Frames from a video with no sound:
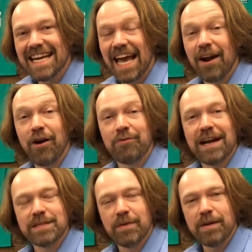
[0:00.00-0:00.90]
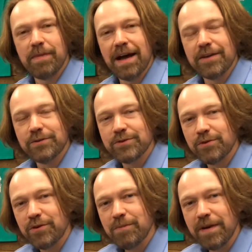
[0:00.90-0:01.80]
And our Raspberry Pi user
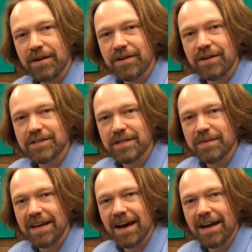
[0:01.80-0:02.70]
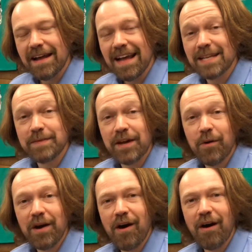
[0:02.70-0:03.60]
group here at RCBI has been
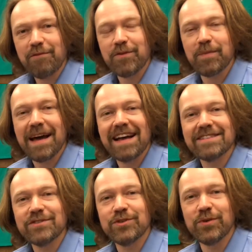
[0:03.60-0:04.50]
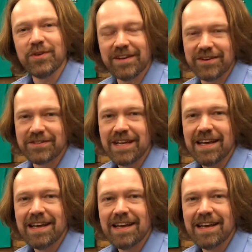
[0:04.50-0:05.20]
going on for the past two years.